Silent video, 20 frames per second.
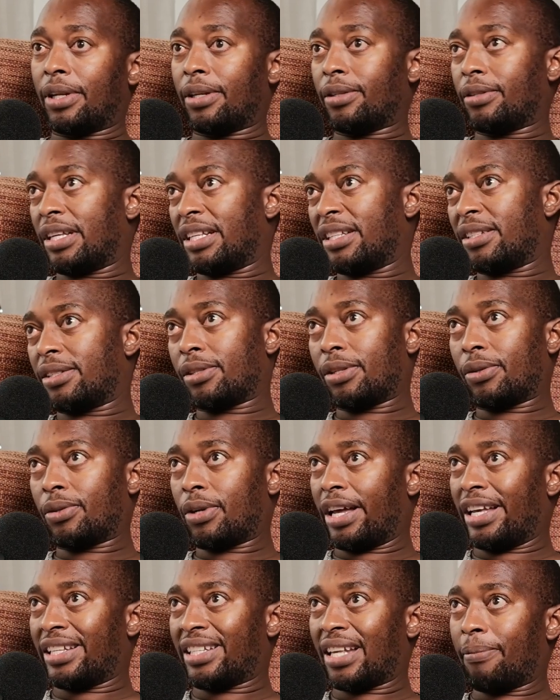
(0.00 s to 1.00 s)
There's
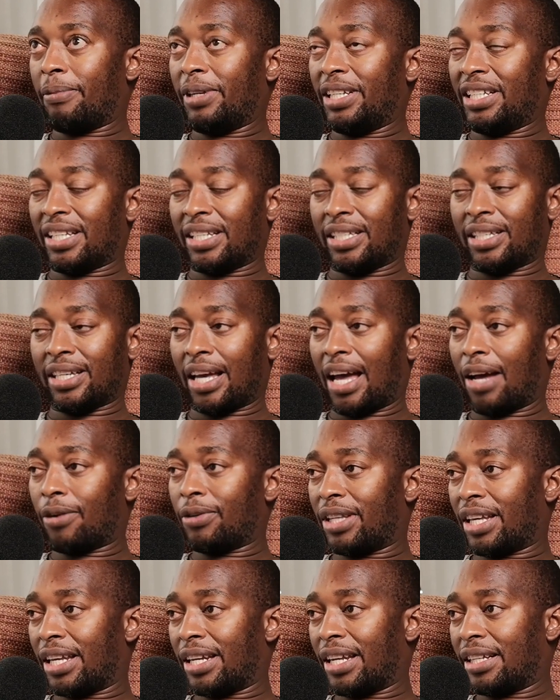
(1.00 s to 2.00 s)
some literature out
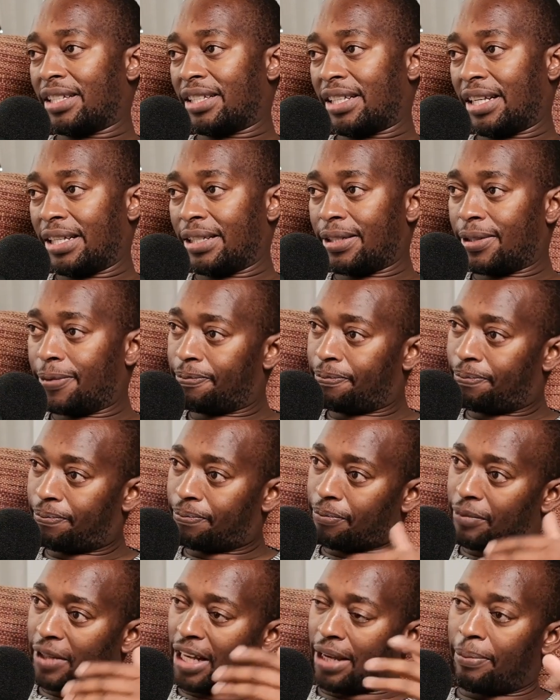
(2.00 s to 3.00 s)
there that says
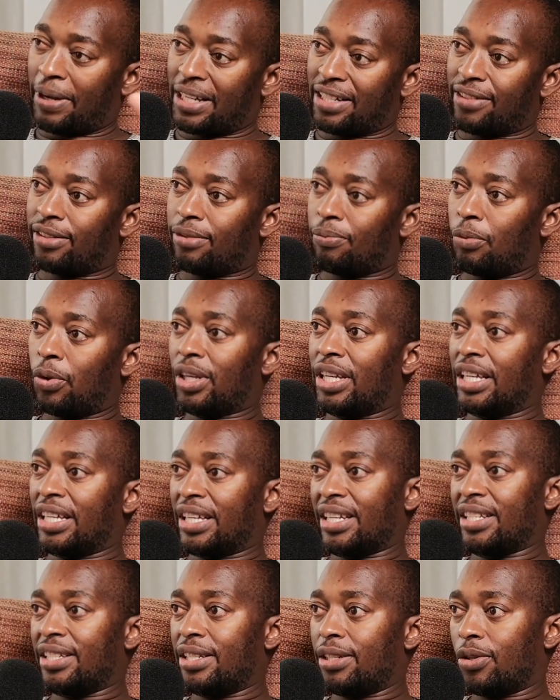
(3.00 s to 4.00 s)
the passive smoking
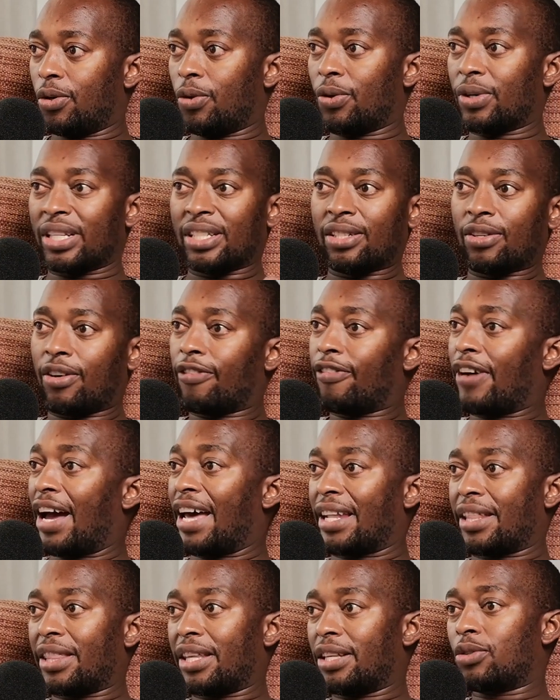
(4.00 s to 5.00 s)
increases your risk of
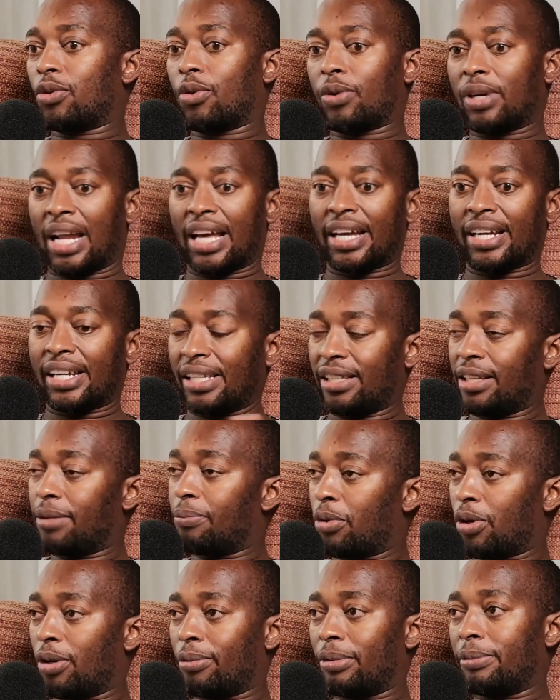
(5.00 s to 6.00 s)
other things or lung-related
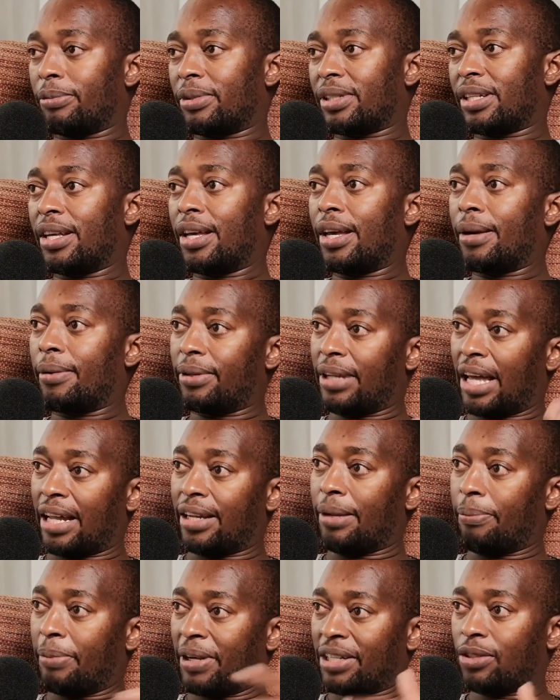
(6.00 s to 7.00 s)
problems than
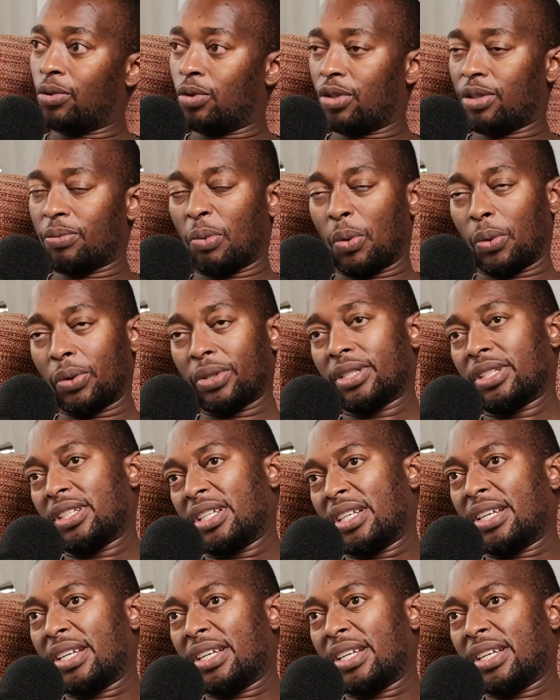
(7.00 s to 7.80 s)
the person who smokes.